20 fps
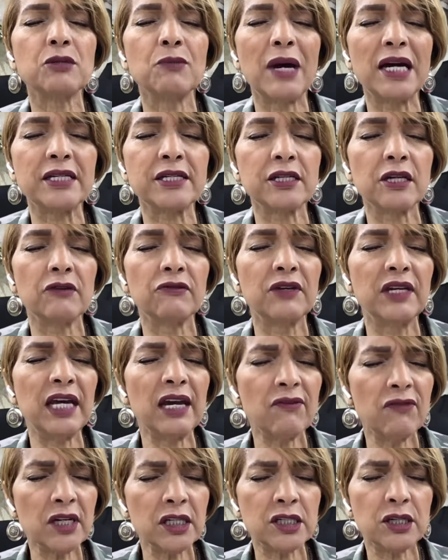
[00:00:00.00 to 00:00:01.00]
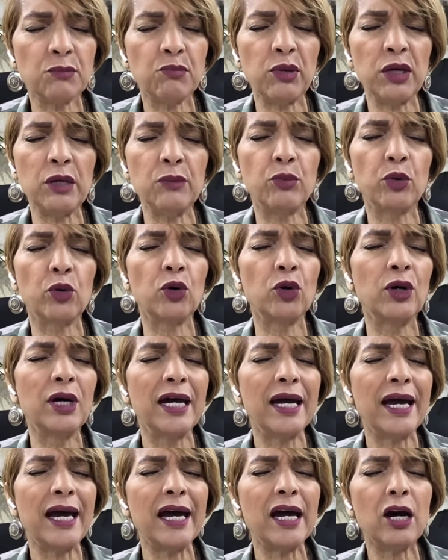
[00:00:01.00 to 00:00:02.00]
myself giving to people,
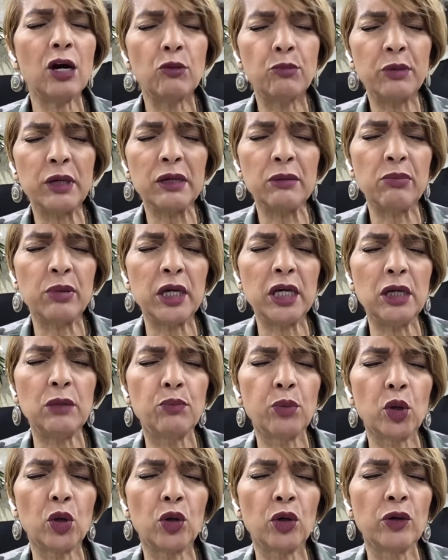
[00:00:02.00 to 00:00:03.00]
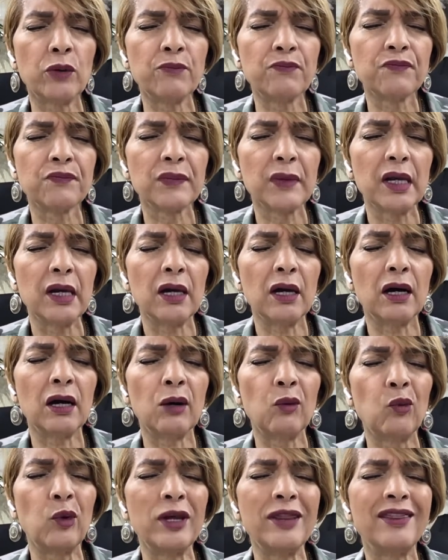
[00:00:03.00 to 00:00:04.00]
helping people uh,
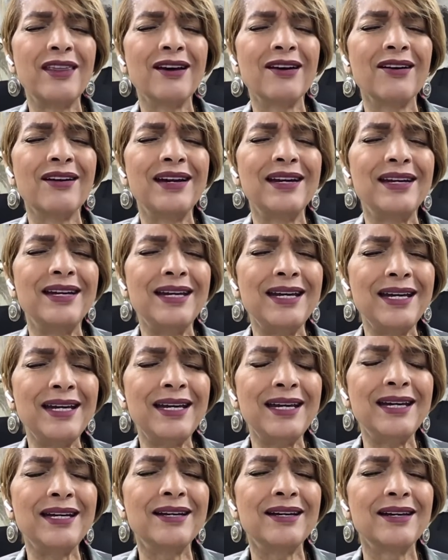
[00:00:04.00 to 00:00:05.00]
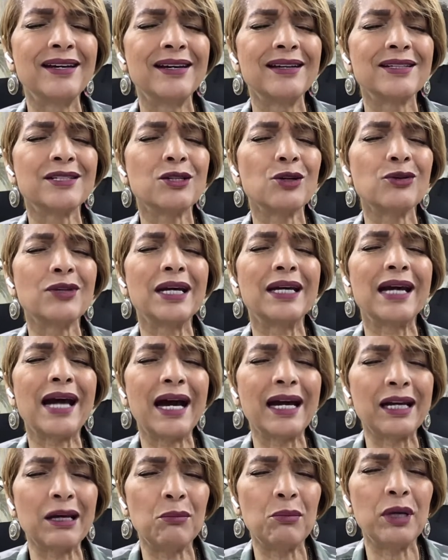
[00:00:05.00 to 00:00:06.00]
when they're in need so that I
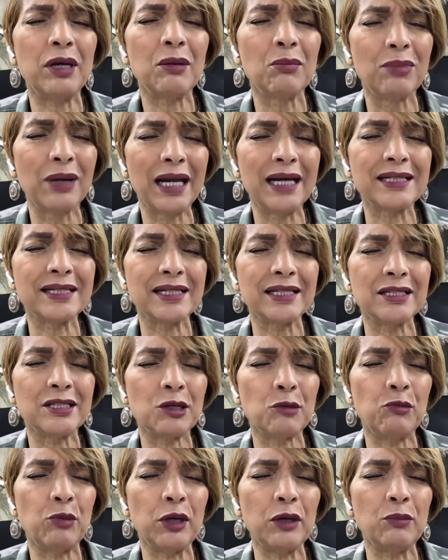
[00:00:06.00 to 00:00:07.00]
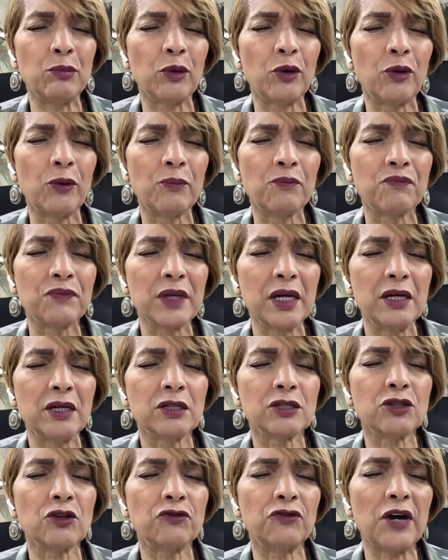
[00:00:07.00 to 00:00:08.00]
can be a blessing to people.
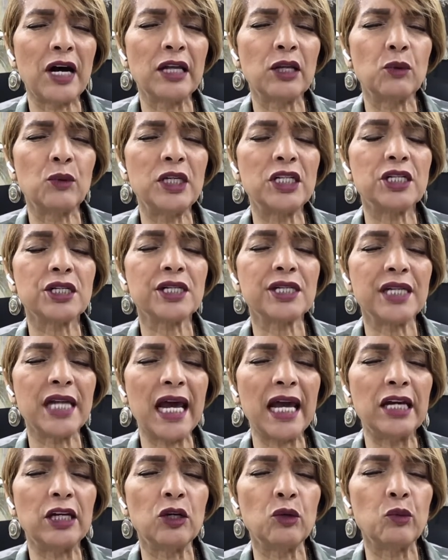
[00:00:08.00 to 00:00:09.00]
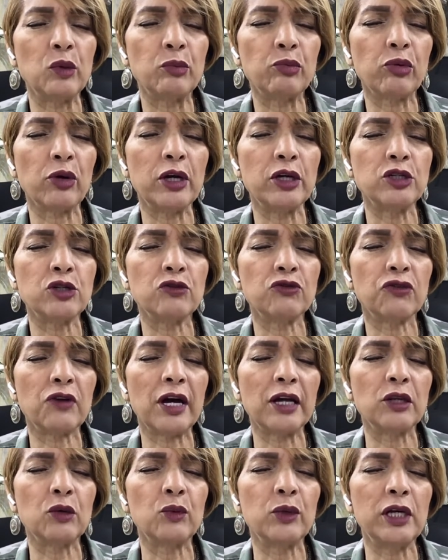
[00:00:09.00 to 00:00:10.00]
So, Father, we just thank you. We praise you,
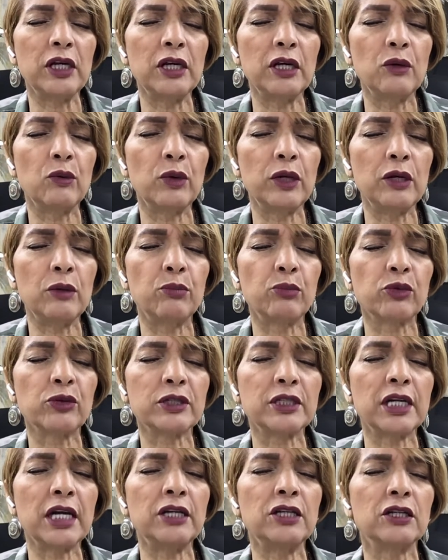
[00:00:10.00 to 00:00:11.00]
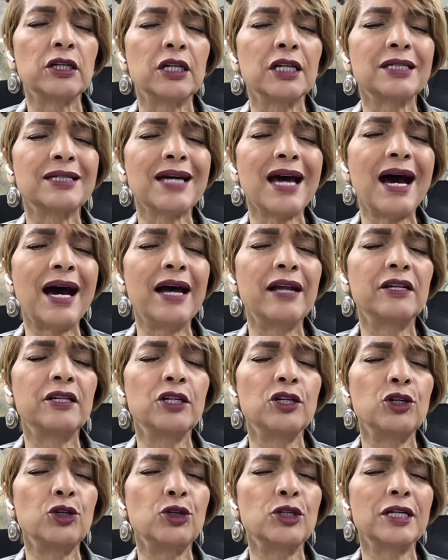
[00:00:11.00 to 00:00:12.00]
Father. We, we present the tithe to
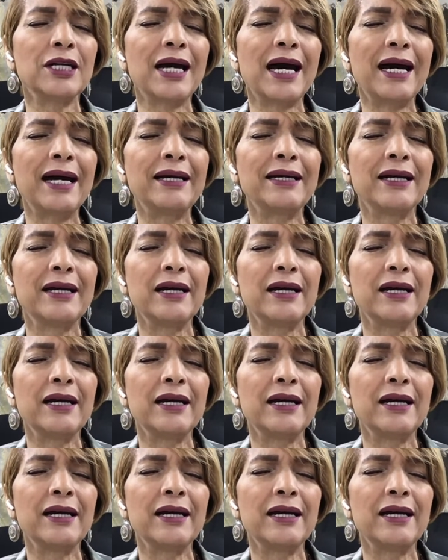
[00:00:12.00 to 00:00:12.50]
you tonight